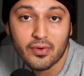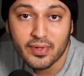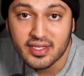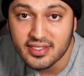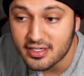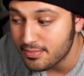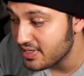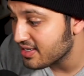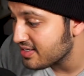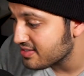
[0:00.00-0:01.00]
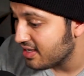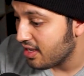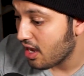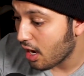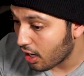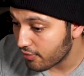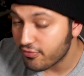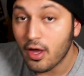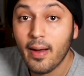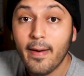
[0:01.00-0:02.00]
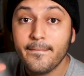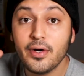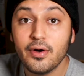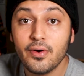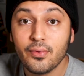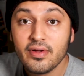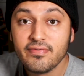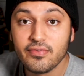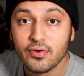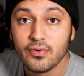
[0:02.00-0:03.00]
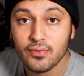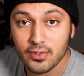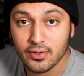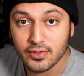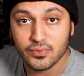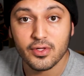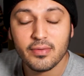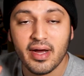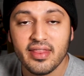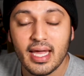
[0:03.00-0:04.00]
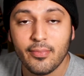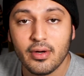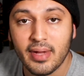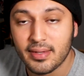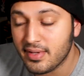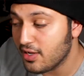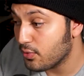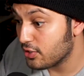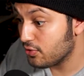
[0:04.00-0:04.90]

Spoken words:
to reconsider because of peripherals. When you buy the M1 Mac Mini, what do you